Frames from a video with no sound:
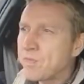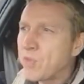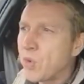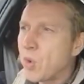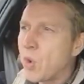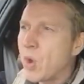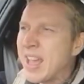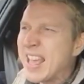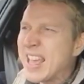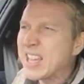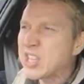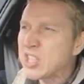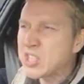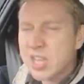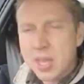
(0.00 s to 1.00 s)
for
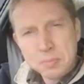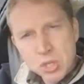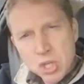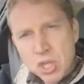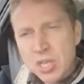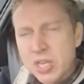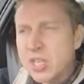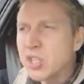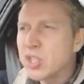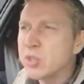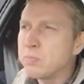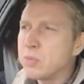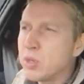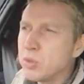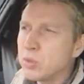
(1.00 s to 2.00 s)
exceptionally
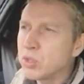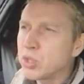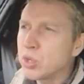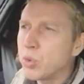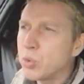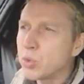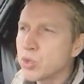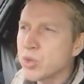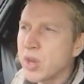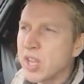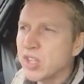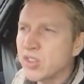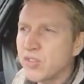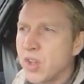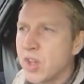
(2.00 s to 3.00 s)
smooth torque
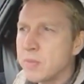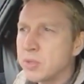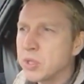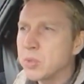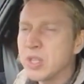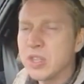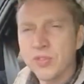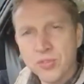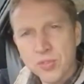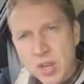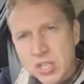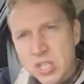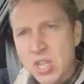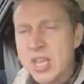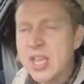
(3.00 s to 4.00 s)
transfer between the
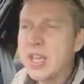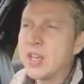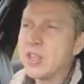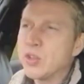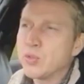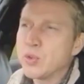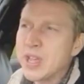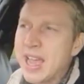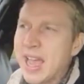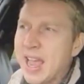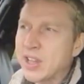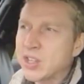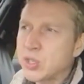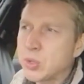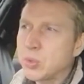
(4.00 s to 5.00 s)
front and the rear
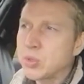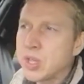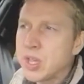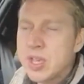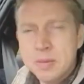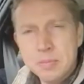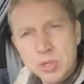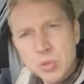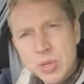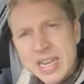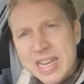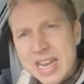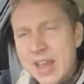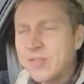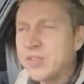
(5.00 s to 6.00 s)
axles and between
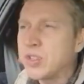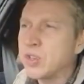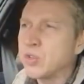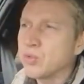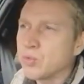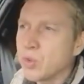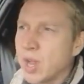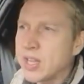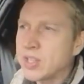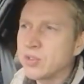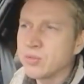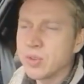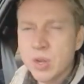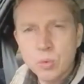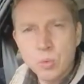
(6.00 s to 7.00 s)
left and right
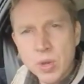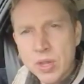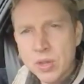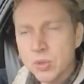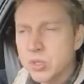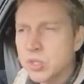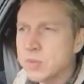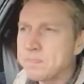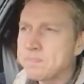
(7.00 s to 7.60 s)
rear wheels.